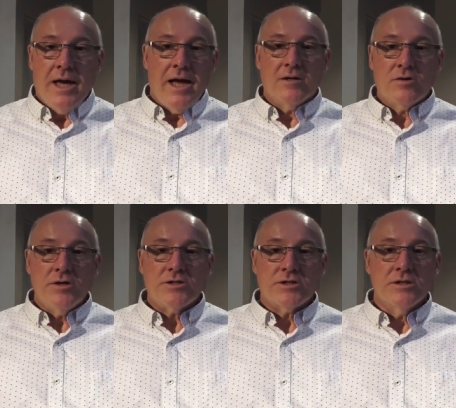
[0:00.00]
And
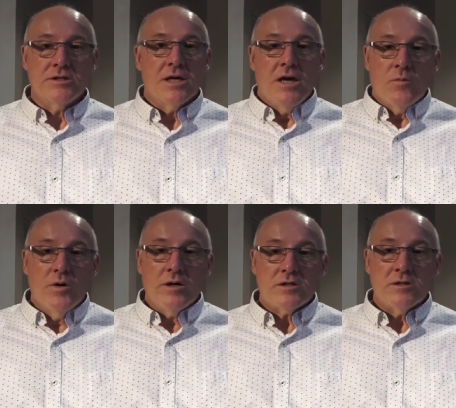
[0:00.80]
Christians,
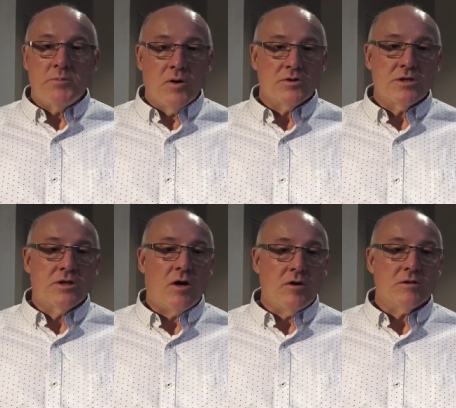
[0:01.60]
we're supposed to
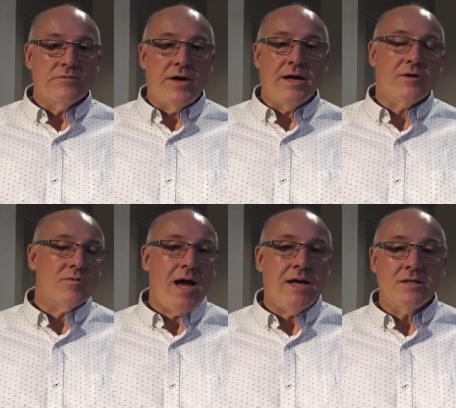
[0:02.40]
cultivate
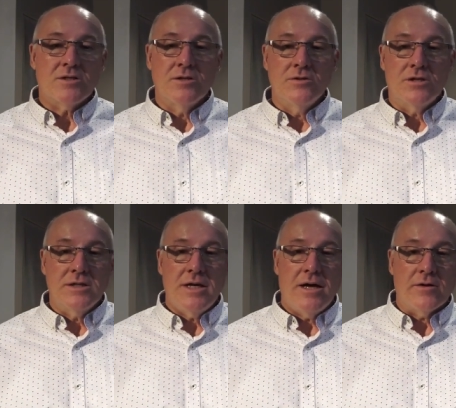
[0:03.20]
gratitude
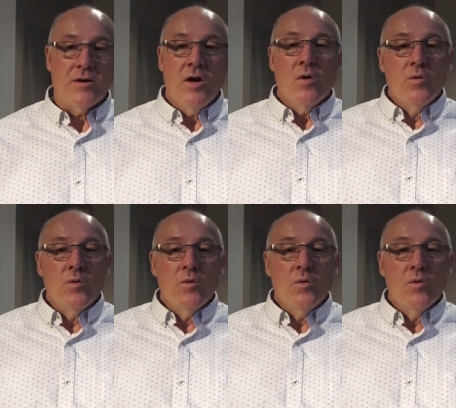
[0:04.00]
together